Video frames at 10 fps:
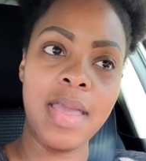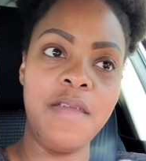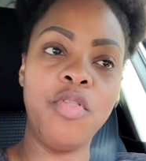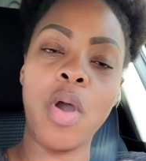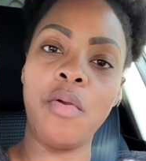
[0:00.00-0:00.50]

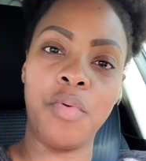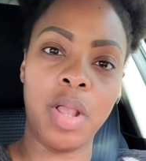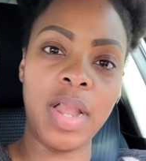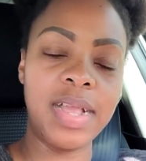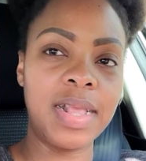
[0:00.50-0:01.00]
even though I
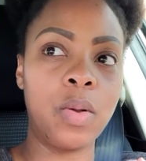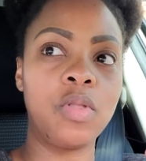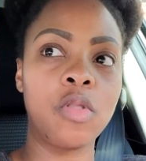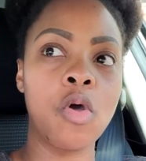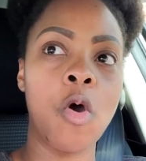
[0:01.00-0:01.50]
realized that I would
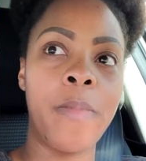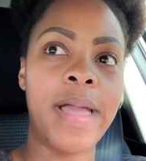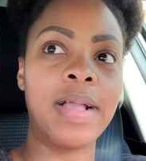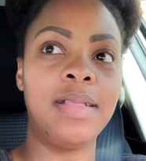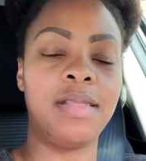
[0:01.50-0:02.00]
still go
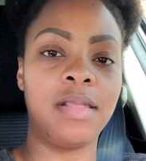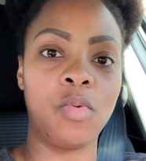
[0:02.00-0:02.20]
back and